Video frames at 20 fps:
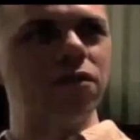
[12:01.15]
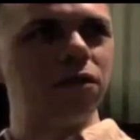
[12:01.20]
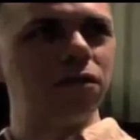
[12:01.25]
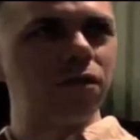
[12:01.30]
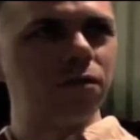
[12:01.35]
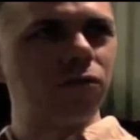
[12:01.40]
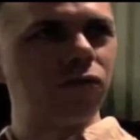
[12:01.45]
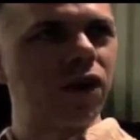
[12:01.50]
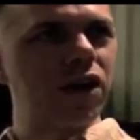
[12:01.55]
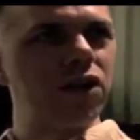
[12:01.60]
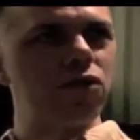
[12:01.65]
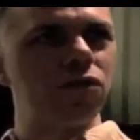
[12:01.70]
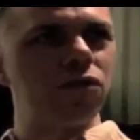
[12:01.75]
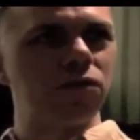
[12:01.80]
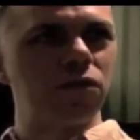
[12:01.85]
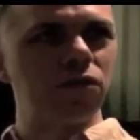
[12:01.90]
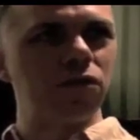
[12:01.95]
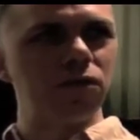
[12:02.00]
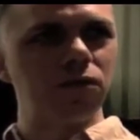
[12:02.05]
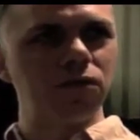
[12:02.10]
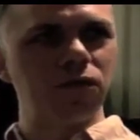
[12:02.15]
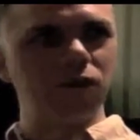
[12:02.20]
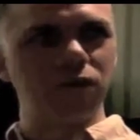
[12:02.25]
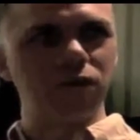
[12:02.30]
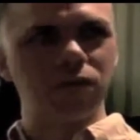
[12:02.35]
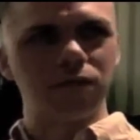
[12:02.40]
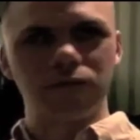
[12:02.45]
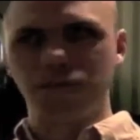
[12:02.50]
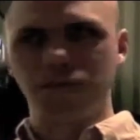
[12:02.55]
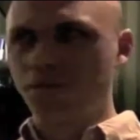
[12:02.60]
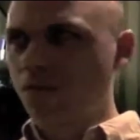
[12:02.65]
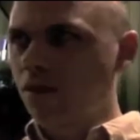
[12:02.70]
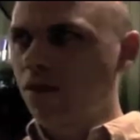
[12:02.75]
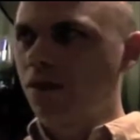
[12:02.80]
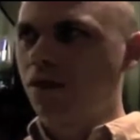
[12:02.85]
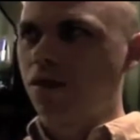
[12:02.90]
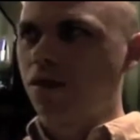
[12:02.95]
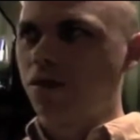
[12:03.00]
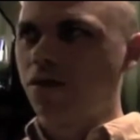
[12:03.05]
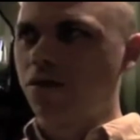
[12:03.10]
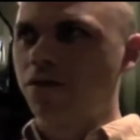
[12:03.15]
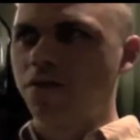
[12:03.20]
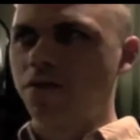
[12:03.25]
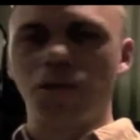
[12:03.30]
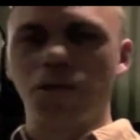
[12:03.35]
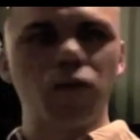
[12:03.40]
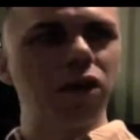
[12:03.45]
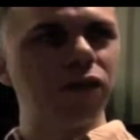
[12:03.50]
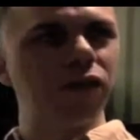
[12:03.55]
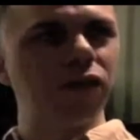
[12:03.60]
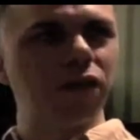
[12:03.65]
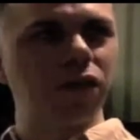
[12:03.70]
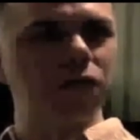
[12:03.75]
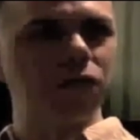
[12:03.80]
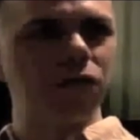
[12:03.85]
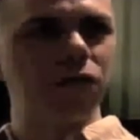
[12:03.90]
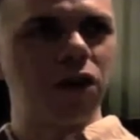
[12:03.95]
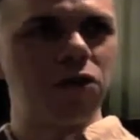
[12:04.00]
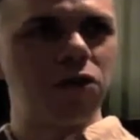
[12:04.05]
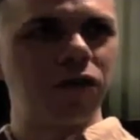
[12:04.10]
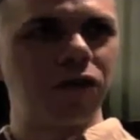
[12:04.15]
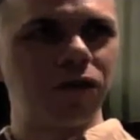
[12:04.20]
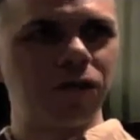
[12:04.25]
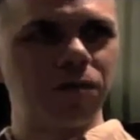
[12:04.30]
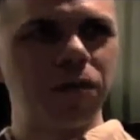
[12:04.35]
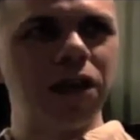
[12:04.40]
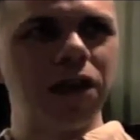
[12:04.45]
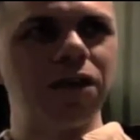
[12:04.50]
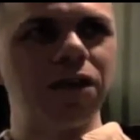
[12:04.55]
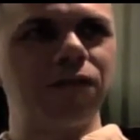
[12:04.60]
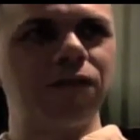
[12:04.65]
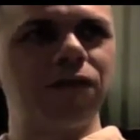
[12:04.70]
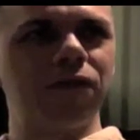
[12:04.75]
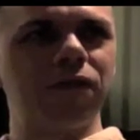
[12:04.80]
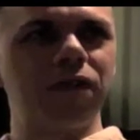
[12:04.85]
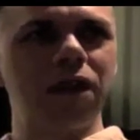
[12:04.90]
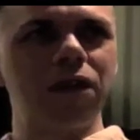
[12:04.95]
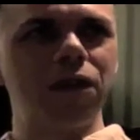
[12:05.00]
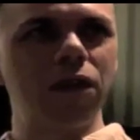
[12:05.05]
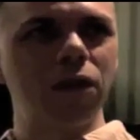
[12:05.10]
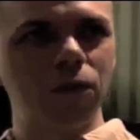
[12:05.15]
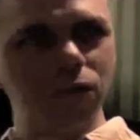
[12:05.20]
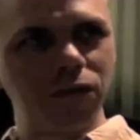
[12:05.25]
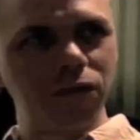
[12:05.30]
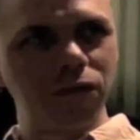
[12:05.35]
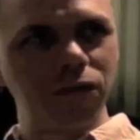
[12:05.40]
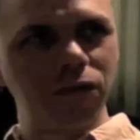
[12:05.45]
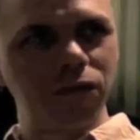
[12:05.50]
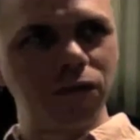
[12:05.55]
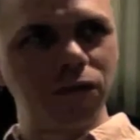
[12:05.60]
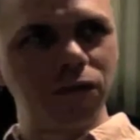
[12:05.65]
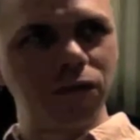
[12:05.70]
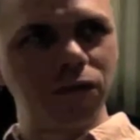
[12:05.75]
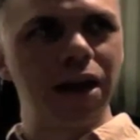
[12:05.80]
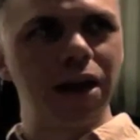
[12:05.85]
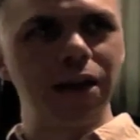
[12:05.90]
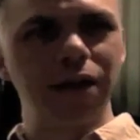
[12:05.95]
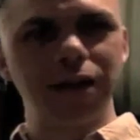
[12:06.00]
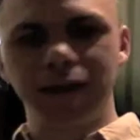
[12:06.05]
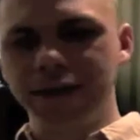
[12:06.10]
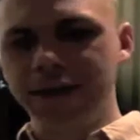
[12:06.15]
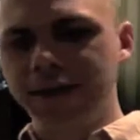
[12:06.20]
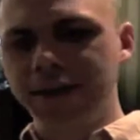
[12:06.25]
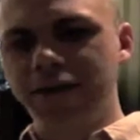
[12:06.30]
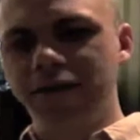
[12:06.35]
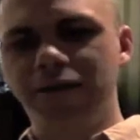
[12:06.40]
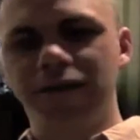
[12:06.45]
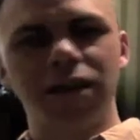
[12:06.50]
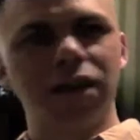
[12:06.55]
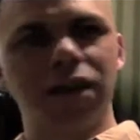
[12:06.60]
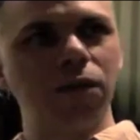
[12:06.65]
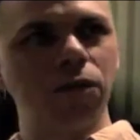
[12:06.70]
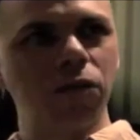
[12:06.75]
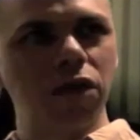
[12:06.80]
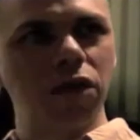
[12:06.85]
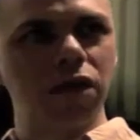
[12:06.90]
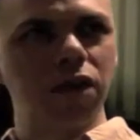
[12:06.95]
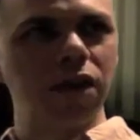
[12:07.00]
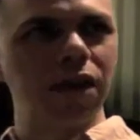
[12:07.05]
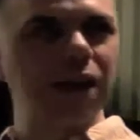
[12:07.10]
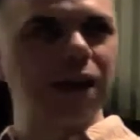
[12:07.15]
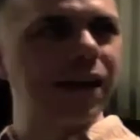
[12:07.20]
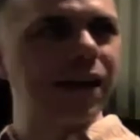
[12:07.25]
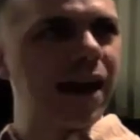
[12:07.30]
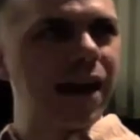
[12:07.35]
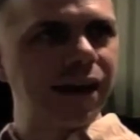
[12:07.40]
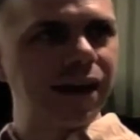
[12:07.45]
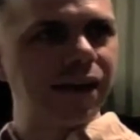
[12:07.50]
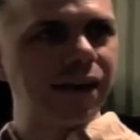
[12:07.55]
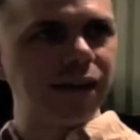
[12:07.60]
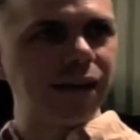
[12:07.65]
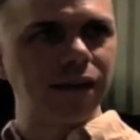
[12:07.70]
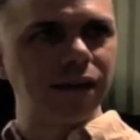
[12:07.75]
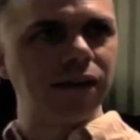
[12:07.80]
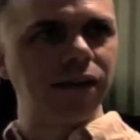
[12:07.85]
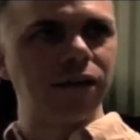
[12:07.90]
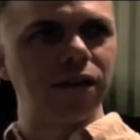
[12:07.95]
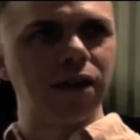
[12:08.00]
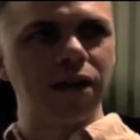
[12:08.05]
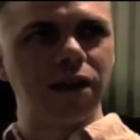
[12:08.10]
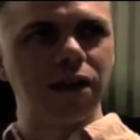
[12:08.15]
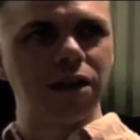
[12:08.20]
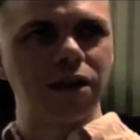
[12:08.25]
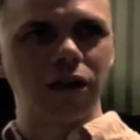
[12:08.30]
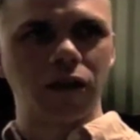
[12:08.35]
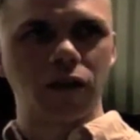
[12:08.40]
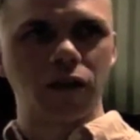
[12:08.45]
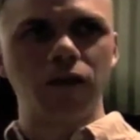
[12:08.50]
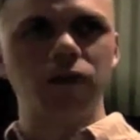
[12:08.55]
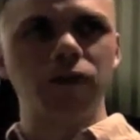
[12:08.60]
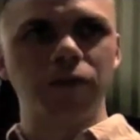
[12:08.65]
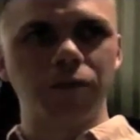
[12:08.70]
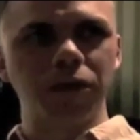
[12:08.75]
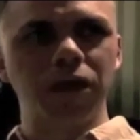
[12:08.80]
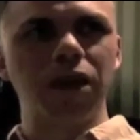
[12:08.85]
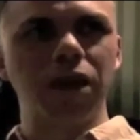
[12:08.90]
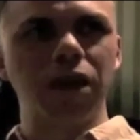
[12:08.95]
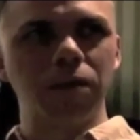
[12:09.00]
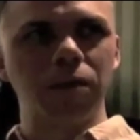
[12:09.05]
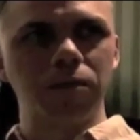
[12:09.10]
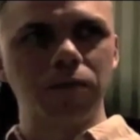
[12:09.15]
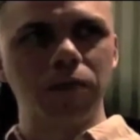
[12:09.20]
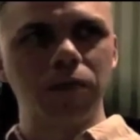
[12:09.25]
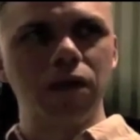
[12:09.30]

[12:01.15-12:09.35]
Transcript: in some registers and, mm. somewhat the construction of space. Then there was just my sitting with it and editing it that I think also became